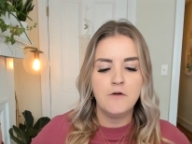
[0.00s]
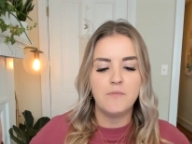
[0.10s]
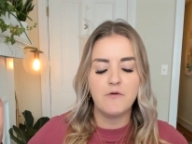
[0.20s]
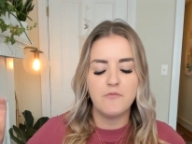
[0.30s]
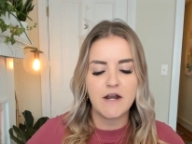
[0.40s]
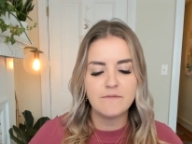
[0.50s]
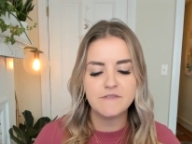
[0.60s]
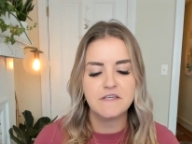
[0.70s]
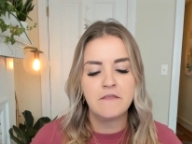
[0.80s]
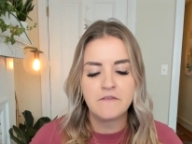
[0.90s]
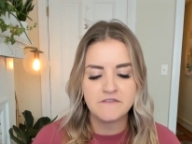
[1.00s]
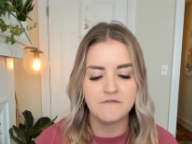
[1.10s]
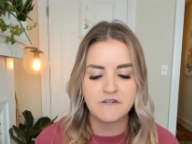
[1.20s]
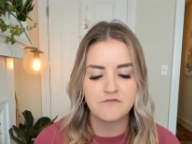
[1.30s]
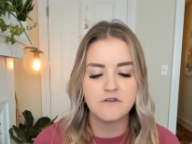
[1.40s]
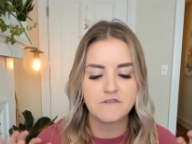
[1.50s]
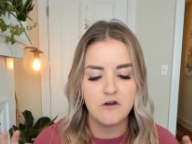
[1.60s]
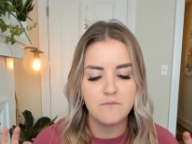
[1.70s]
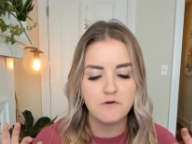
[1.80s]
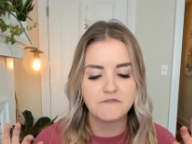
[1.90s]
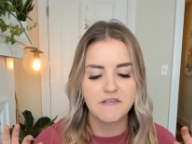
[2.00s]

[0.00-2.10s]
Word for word: But when I'm seeing this visual, it's almost